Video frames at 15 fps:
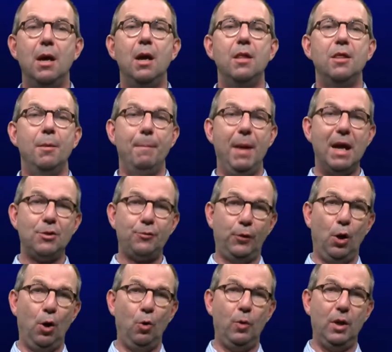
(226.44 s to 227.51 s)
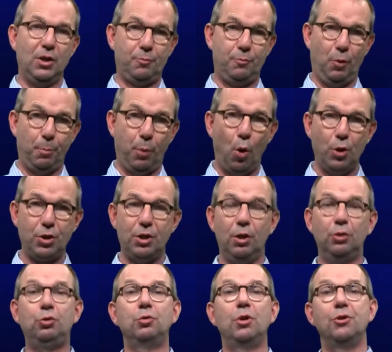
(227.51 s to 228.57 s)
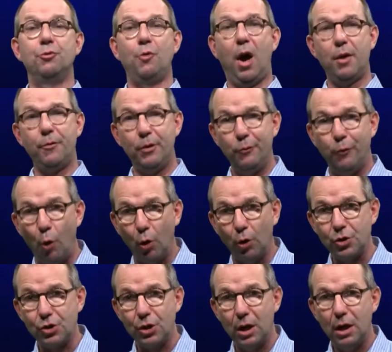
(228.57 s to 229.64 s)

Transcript: The mass flow is proportional to the driving force